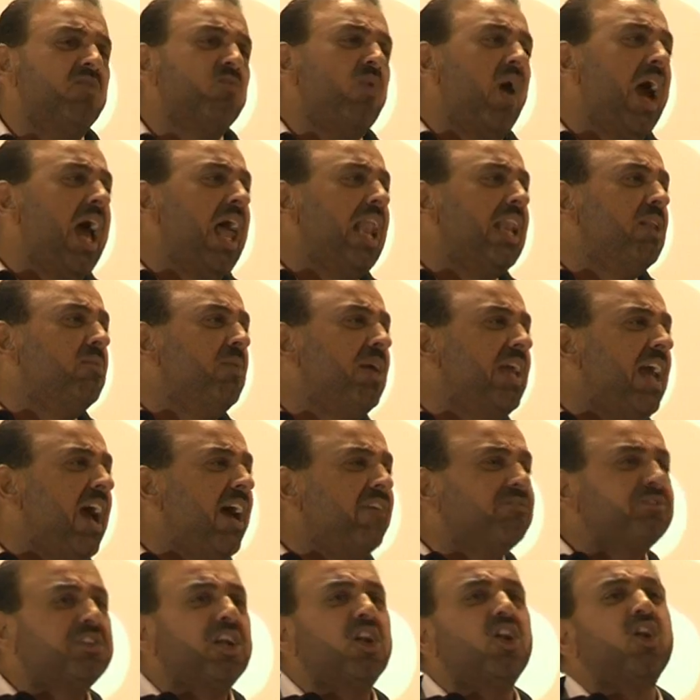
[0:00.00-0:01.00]
well, we
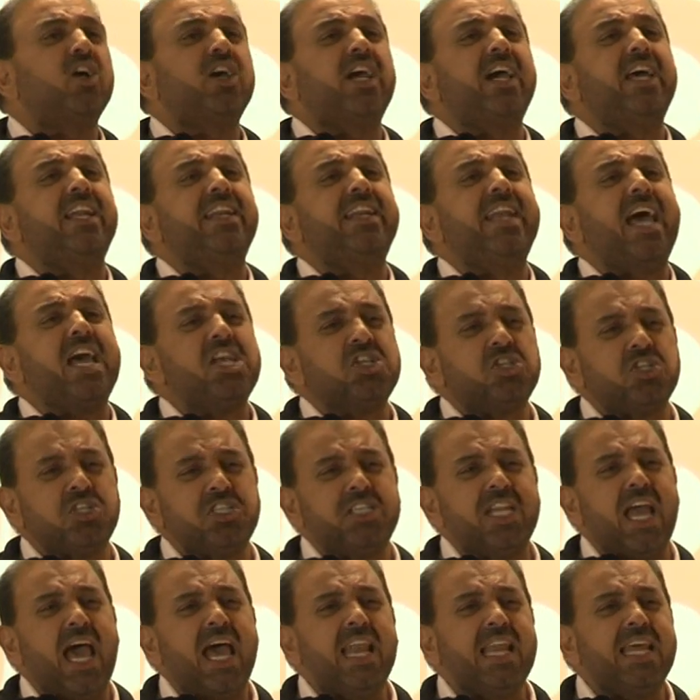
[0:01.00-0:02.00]
have to look at
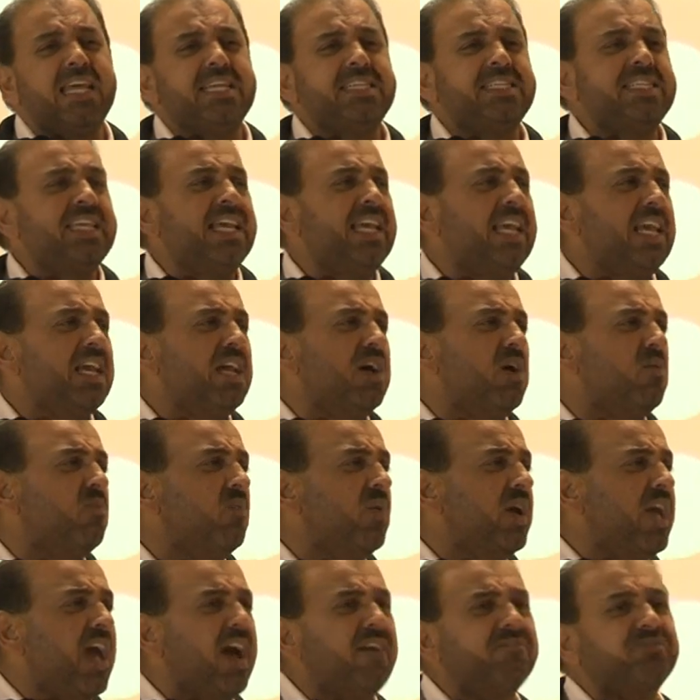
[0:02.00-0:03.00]
nationality and
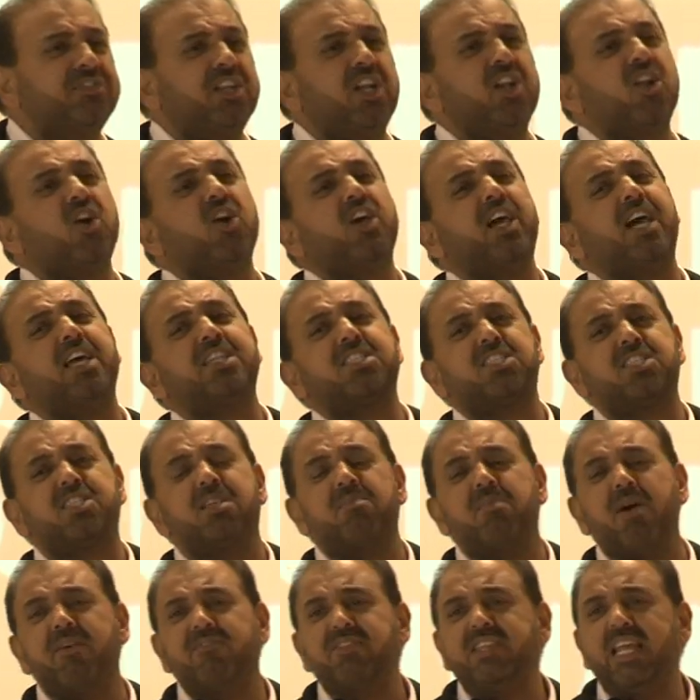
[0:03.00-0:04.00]
we have to look at
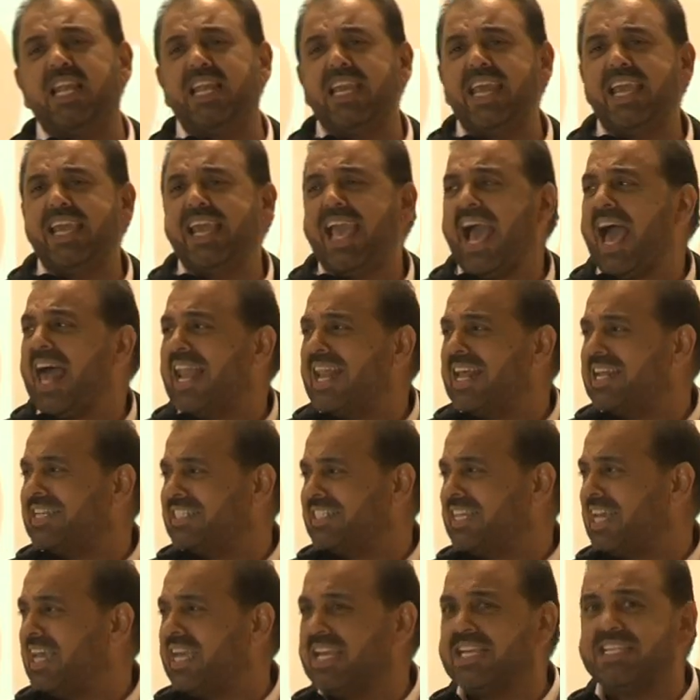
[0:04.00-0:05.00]
some of the
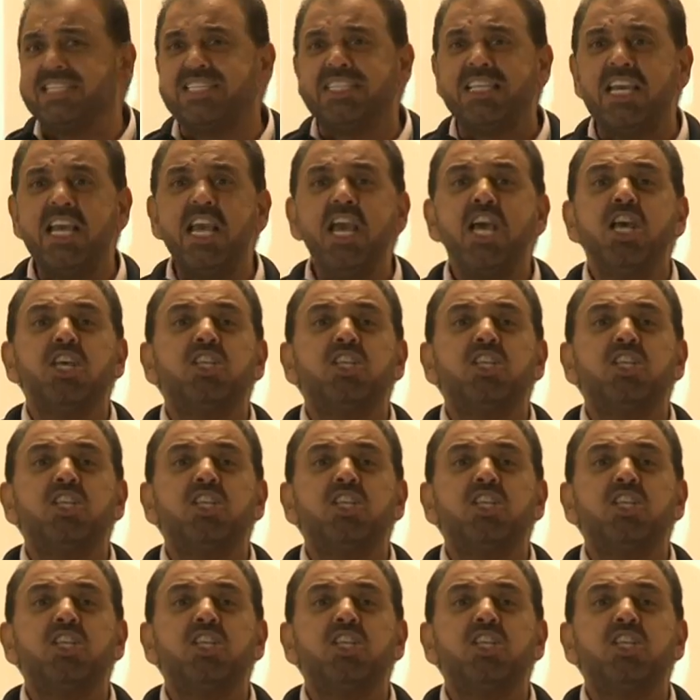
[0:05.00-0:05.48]
legalities.